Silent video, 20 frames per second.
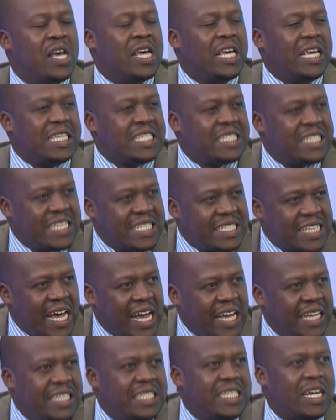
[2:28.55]
is this
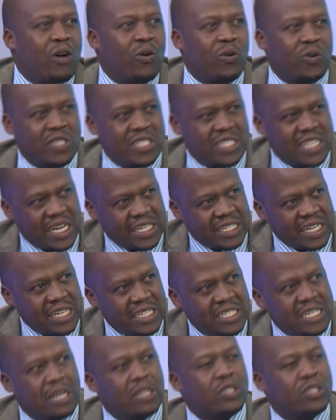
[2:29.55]
idea or is that idea?